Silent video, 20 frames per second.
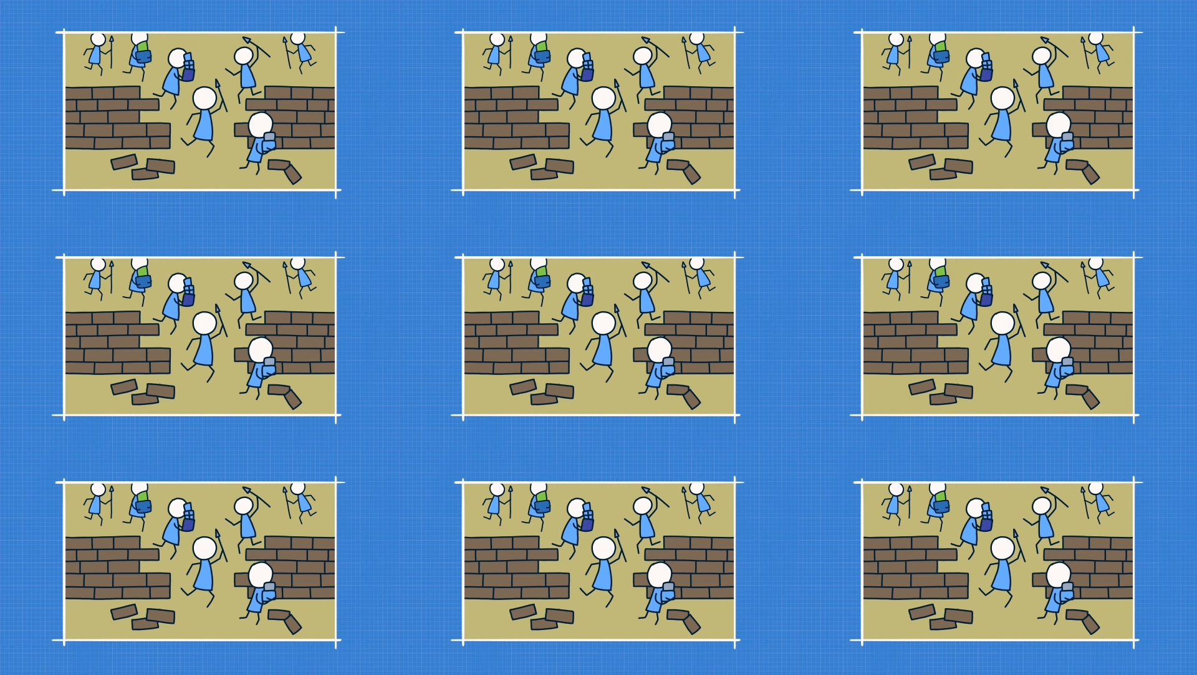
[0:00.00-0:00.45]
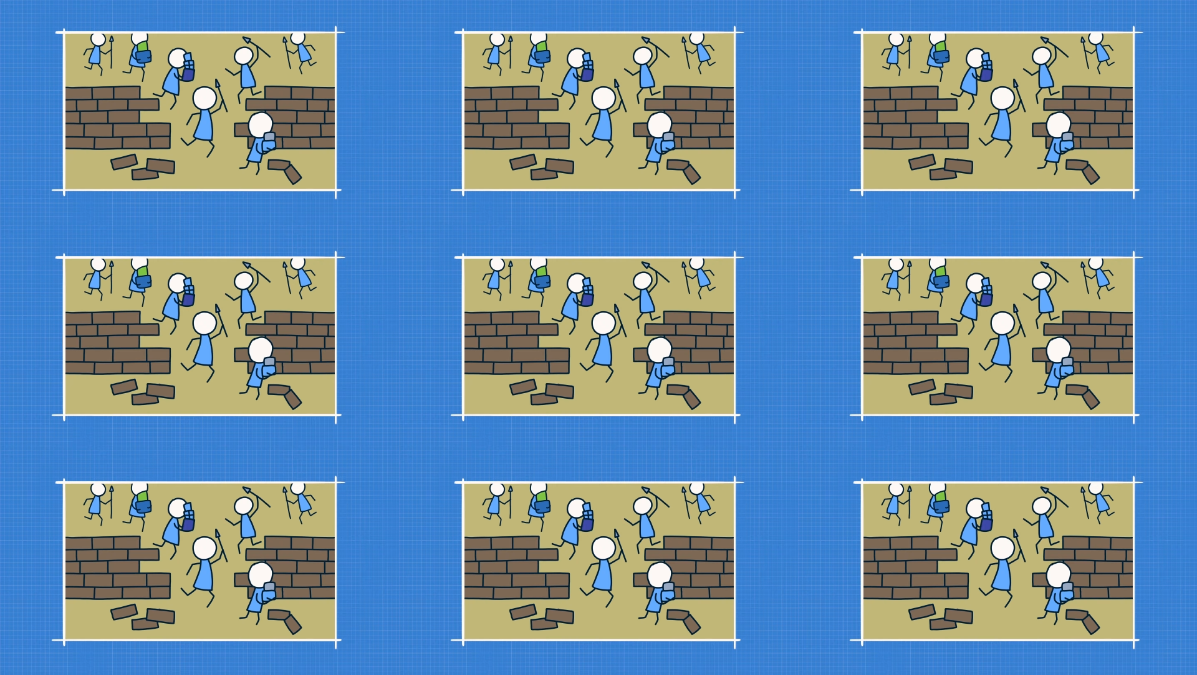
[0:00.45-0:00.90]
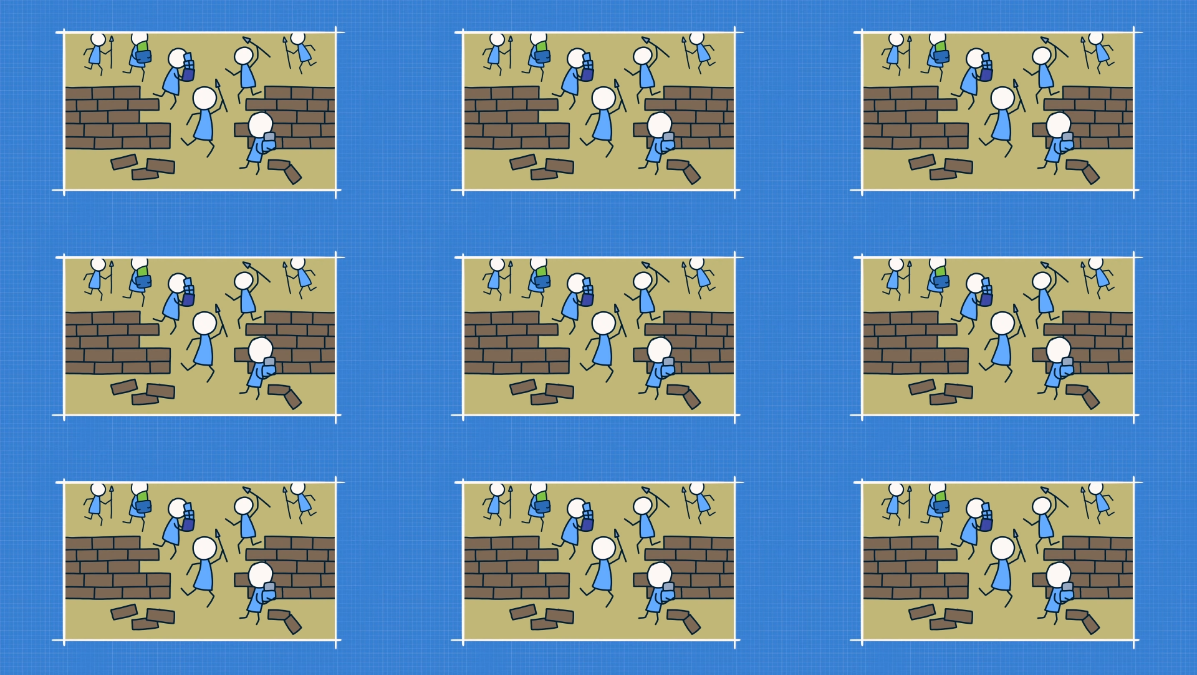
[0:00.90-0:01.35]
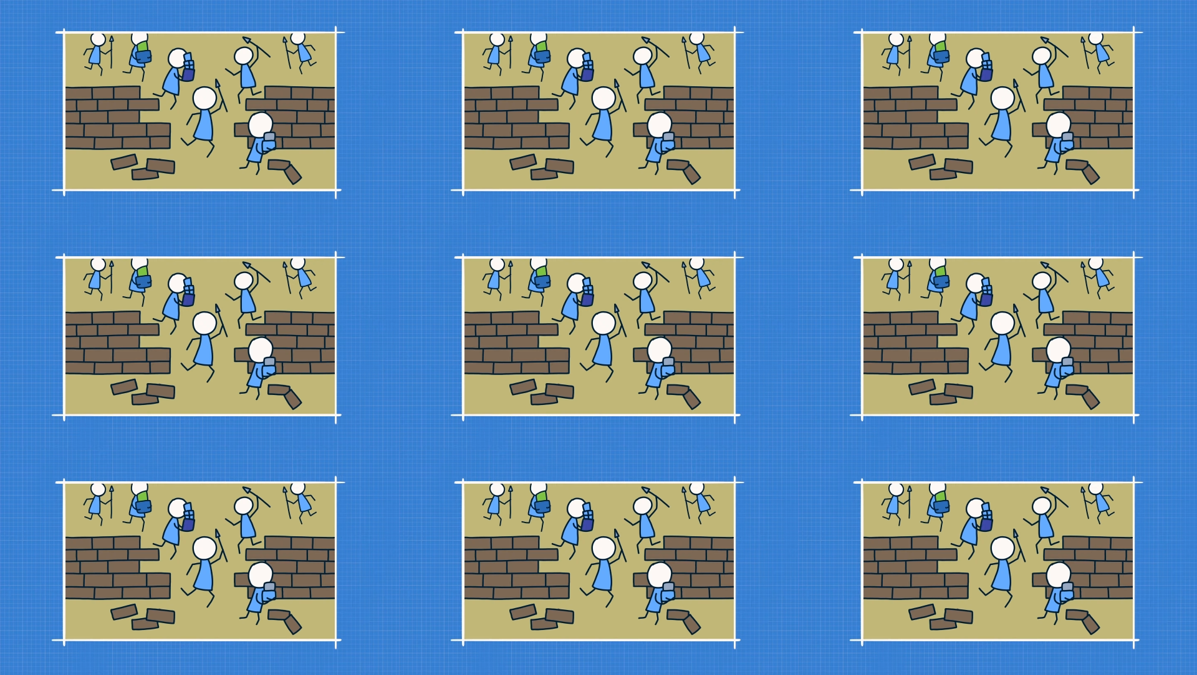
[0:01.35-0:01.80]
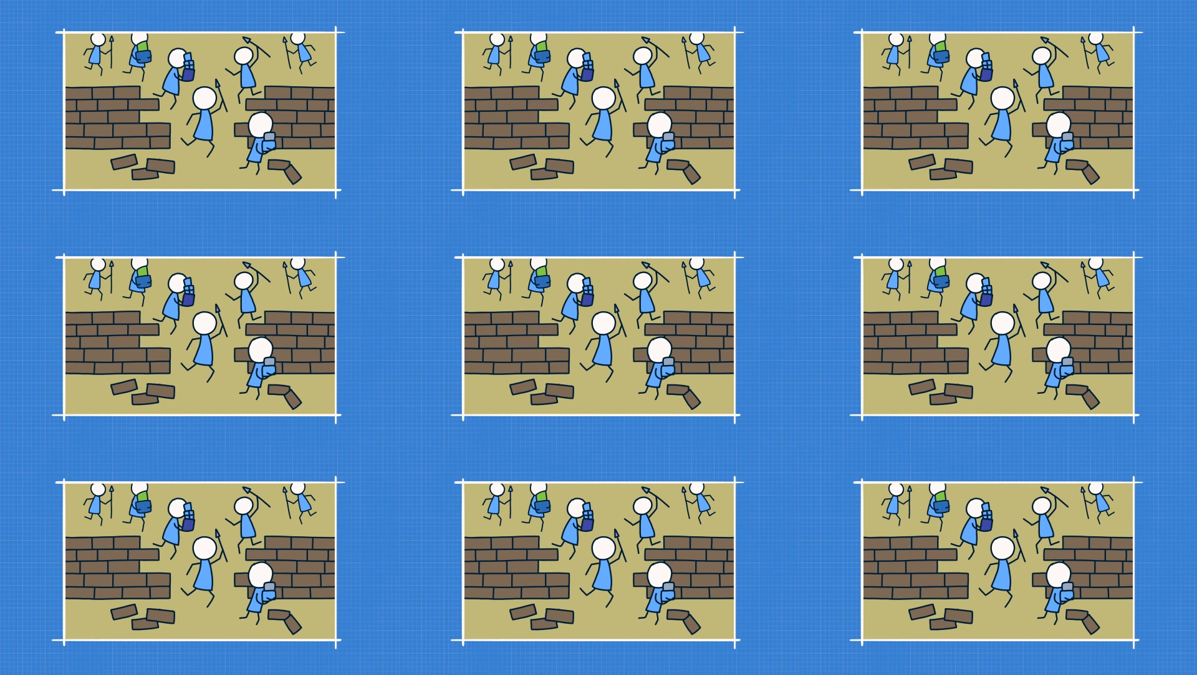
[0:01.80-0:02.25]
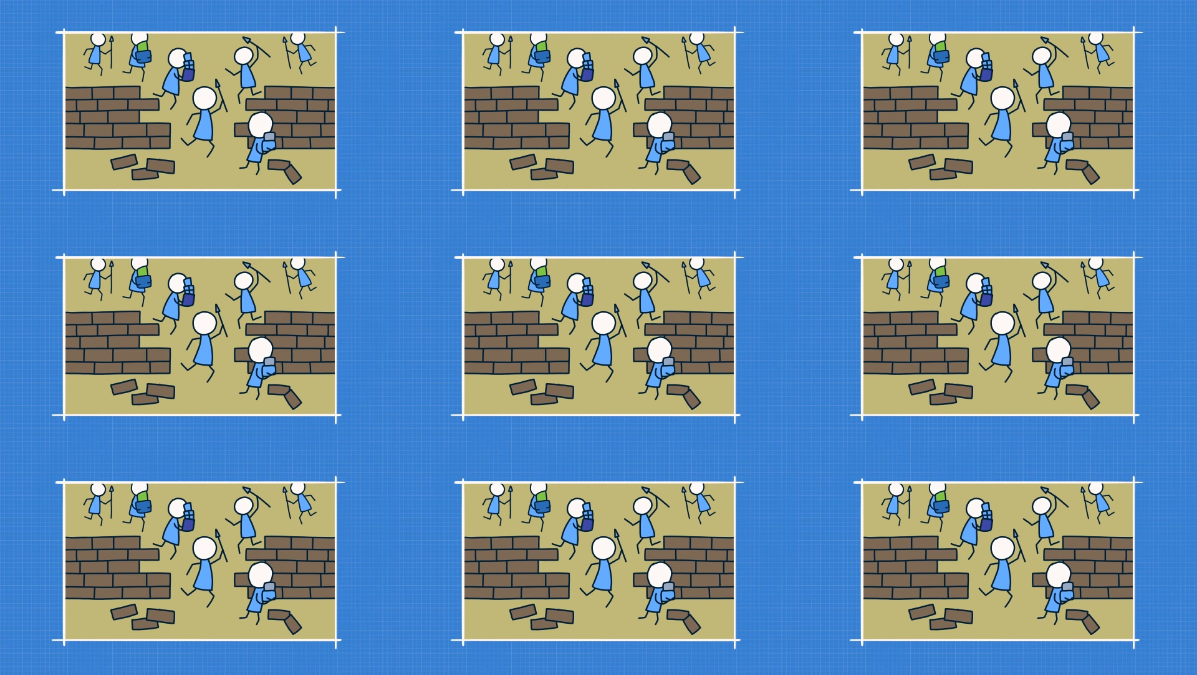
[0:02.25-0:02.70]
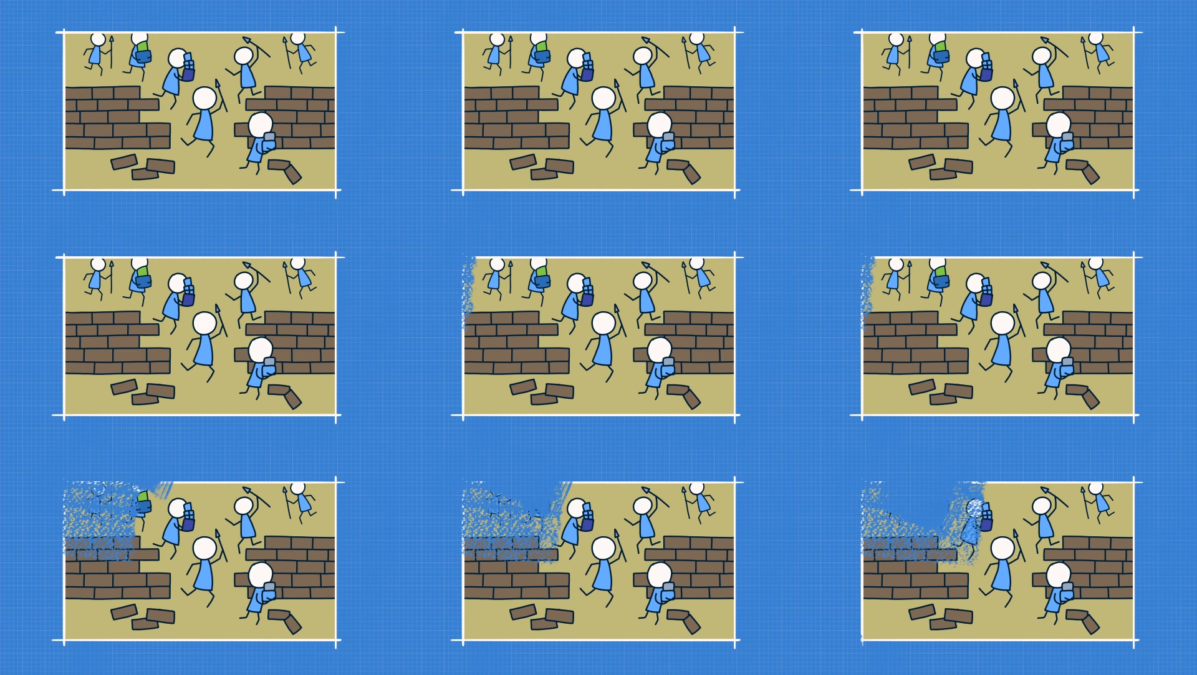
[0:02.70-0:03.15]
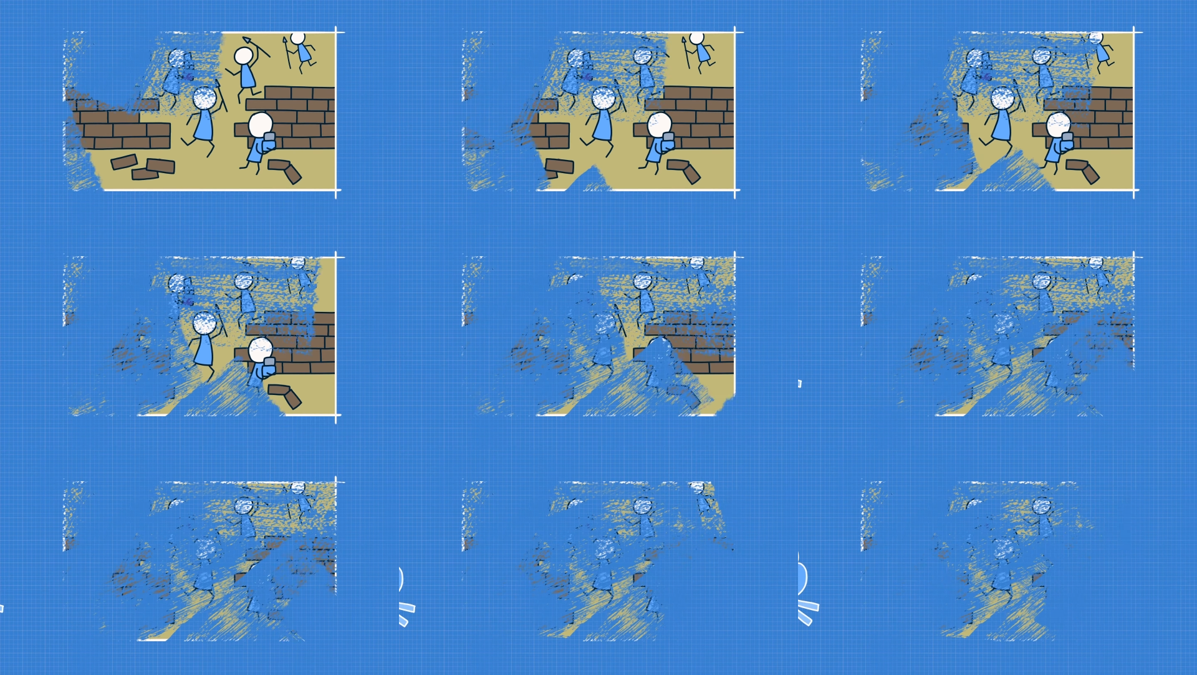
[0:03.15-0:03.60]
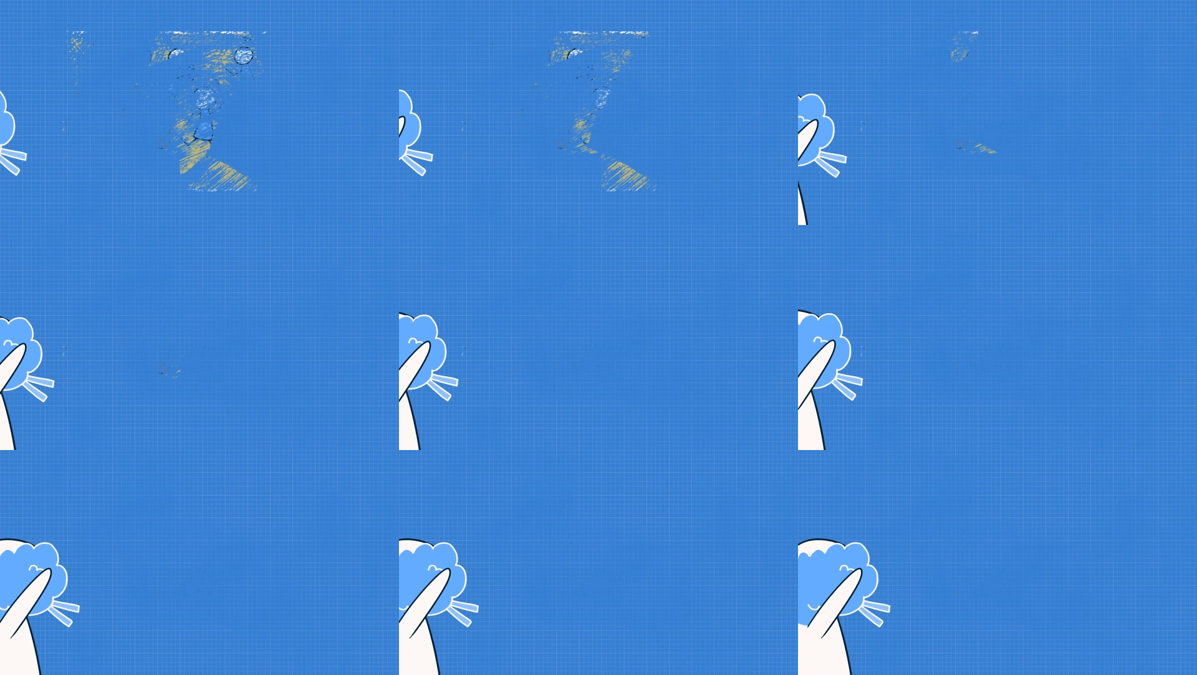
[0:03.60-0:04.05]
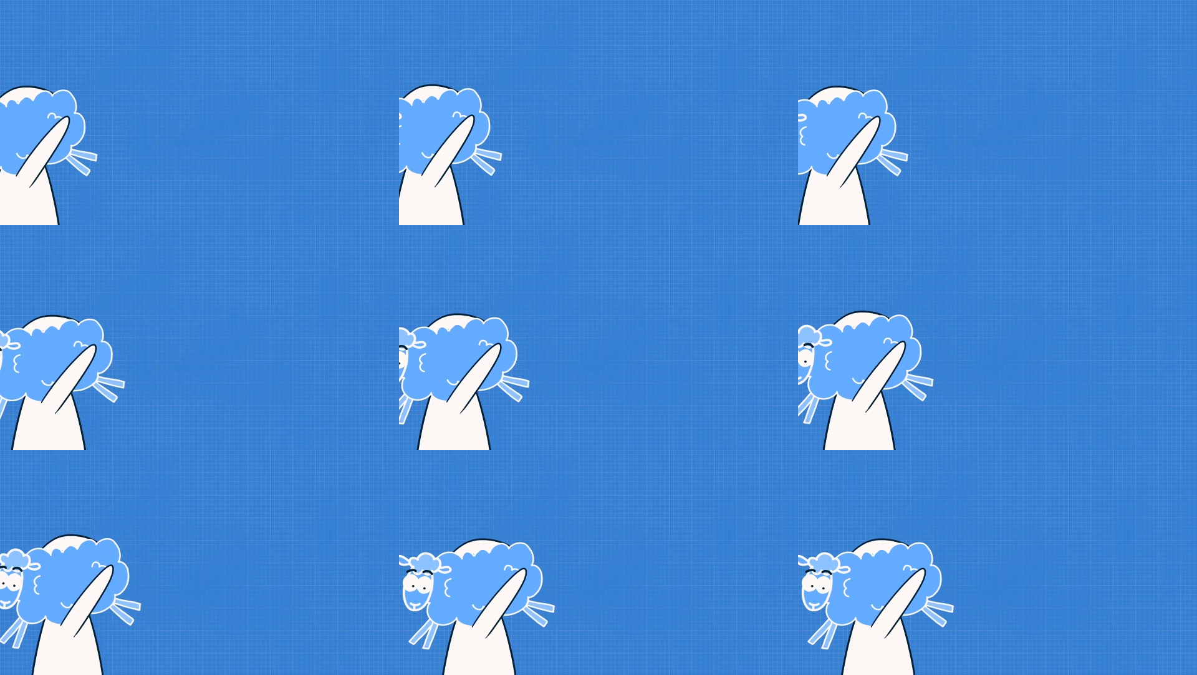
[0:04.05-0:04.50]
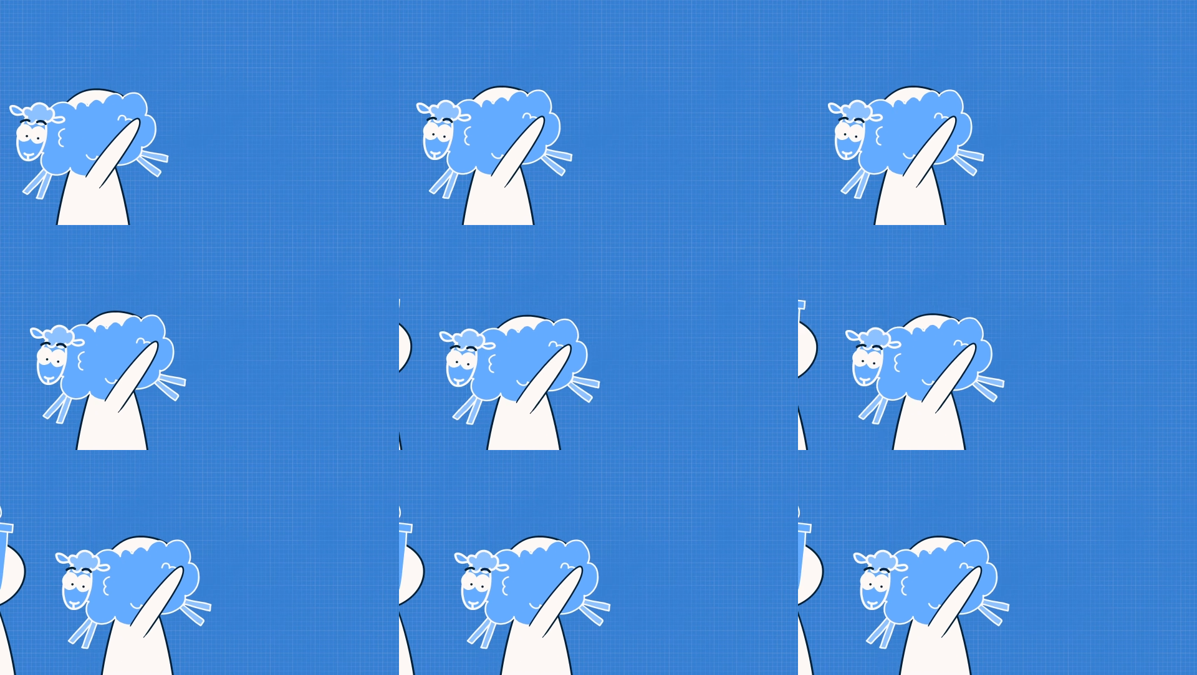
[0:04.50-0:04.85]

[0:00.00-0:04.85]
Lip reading: [unreadable: no face in view]